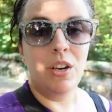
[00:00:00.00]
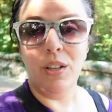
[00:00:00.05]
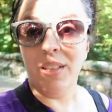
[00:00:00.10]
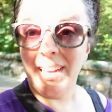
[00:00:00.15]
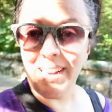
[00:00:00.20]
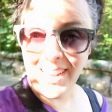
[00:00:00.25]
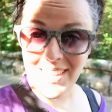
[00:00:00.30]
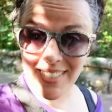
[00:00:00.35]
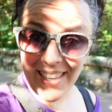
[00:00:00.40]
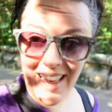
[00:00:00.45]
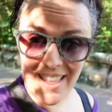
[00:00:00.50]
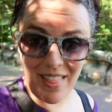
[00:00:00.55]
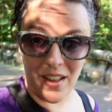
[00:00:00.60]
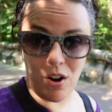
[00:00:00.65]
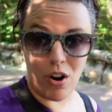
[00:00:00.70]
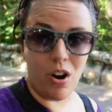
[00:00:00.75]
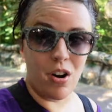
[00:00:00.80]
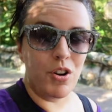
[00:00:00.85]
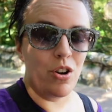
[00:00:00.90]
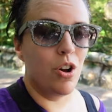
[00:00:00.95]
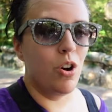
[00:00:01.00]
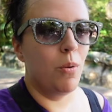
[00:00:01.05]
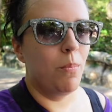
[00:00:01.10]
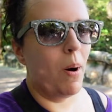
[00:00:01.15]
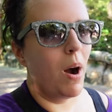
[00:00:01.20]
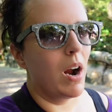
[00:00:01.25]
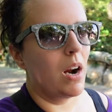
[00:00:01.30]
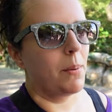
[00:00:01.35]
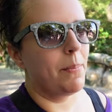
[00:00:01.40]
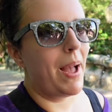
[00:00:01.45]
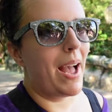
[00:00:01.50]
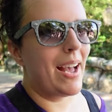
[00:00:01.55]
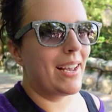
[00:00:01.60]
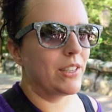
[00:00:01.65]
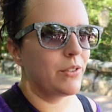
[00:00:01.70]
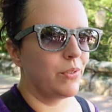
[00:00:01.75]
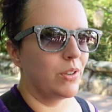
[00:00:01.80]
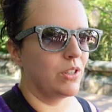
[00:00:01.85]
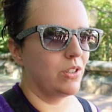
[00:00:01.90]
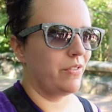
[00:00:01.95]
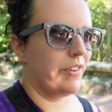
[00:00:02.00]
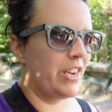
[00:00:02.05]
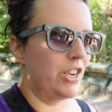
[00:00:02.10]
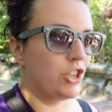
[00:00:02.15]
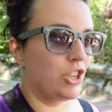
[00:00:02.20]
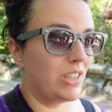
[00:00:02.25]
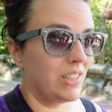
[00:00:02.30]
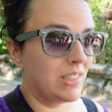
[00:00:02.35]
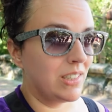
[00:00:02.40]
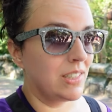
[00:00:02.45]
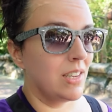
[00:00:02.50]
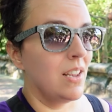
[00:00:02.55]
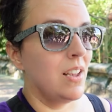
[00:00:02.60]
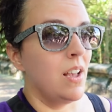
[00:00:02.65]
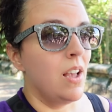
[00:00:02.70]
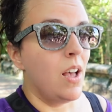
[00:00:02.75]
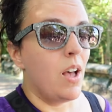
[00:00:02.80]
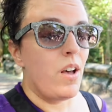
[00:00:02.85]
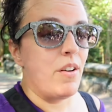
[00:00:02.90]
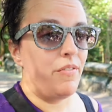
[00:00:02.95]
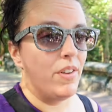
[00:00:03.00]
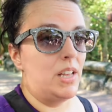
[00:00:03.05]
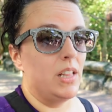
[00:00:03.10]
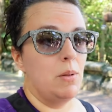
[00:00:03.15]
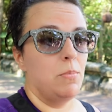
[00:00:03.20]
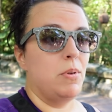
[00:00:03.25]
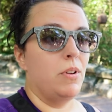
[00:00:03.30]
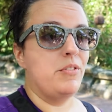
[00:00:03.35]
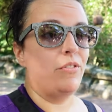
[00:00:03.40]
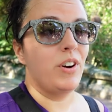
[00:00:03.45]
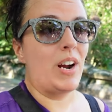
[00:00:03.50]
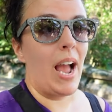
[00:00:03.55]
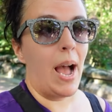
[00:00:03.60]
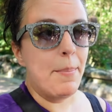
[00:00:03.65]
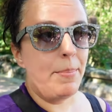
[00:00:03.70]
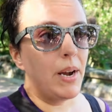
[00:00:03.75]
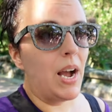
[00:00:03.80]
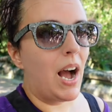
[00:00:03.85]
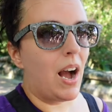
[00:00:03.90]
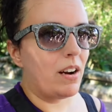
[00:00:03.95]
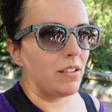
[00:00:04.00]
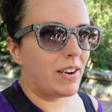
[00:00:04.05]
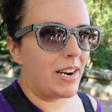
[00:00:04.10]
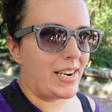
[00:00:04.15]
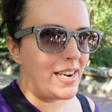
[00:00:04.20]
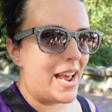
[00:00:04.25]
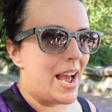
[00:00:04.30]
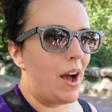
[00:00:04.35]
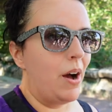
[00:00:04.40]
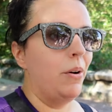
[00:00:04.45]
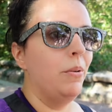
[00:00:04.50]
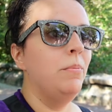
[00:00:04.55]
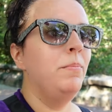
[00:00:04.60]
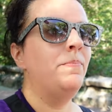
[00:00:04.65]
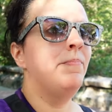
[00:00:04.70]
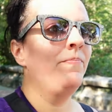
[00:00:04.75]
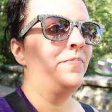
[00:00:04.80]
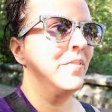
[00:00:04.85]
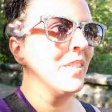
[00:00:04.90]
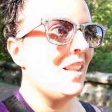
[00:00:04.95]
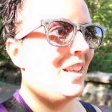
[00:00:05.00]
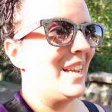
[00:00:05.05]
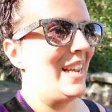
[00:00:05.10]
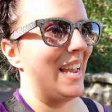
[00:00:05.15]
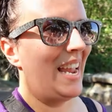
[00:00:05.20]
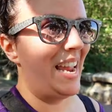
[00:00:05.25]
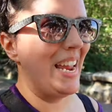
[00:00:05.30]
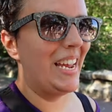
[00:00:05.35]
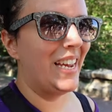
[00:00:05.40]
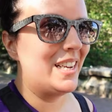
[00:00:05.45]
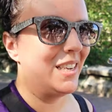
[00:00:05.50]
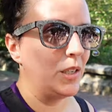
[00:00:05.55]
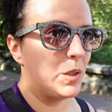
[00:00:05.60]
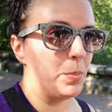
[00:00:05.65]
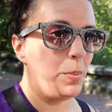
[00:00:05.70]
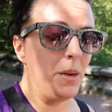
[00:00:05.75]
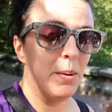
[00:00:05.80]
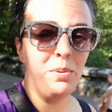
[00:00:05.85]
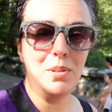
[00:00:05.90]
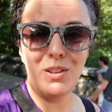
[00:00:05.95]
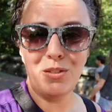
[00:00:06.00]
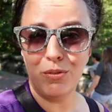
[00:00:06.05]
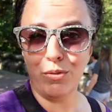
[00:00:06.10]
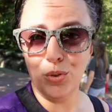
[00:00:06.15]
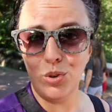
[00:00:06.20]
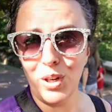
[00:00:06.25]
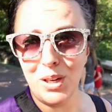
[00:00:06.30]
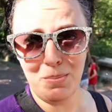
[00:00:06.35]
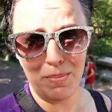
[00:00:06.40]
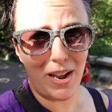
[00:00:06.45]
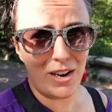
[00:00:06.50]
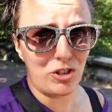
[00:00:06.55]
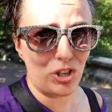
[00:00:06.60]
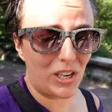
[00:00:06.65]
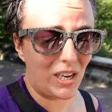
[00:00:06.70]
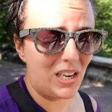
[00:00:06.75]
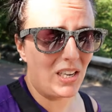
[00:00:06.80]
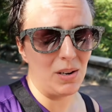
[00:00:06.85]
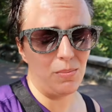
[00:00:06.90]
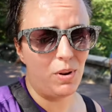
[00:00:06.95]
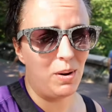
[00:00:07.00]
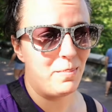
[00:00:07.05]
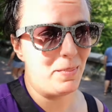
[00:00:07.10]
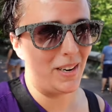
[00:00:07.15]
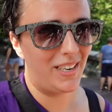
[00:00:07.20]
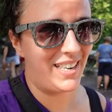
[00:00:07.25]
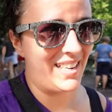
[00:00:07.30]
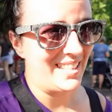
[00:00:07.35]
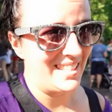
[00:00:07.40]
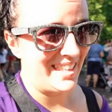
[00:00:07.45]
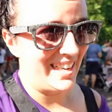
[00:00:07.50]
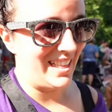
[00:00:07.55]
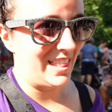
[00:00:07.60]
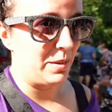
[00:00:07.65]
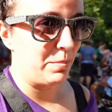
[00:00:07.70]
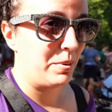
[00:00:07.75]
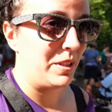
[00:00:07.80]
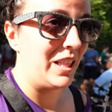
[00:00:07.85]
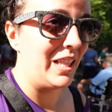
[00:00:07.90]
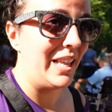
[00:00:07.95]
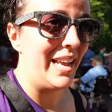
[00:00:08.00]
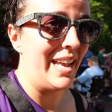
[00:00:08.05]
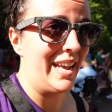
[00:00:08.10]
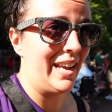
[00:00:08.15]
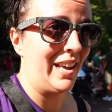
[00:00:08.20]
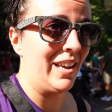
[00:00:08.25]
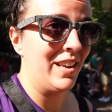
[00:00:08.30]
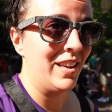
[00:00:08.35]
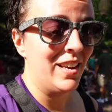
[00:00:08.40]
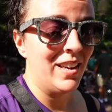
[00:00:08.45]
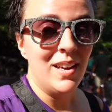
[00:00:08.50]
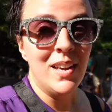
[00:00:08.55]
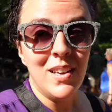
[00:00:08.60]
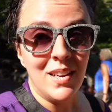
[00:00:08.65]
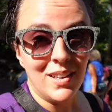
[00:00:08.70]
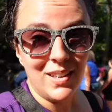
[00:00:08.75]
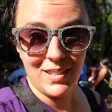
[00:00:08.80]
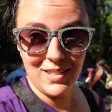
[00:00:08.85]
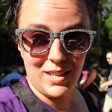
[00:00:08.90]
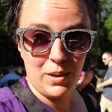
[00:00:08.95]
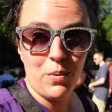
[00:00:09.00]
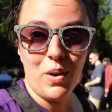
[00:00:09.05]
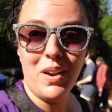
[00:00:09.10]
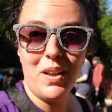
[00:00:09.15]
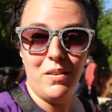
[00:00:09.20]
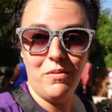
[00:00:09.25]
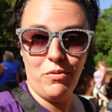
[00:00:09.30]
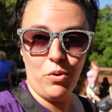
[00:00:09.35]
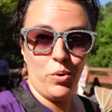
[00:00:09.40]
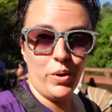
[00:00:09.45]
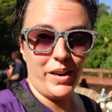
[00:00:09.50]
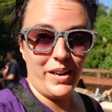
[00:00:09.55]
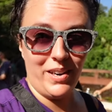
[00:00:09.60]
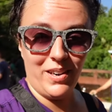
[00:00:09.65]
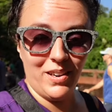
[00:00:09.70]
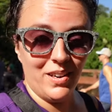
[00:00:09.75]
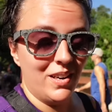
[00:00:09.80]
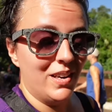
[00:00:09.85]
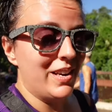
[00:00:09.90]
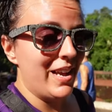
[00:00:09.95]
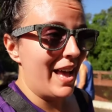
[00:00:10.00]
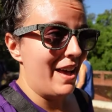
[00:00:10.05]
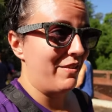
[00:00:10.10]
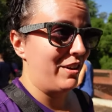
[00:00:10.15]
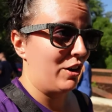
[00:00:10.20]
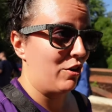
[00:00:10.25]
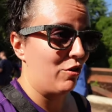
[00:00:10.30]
know, like I said, there are no park pass reservations available for Epcot right now. And people avoid Magic Kingdom on Mondays like the plague because they want to avoid heavy